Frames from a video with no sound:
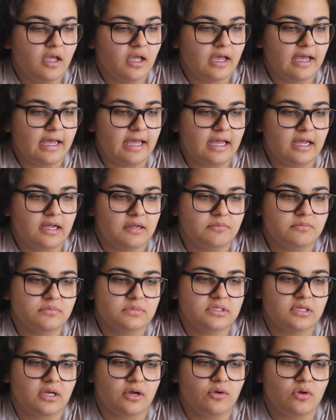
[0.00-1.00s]

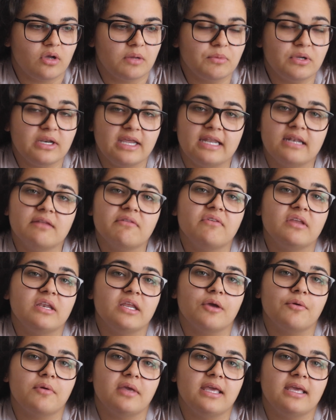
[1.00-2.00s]
So I'm going to end the
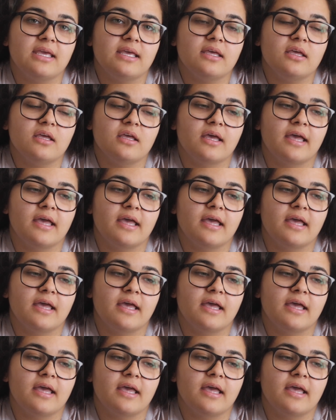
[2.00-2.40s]
video here.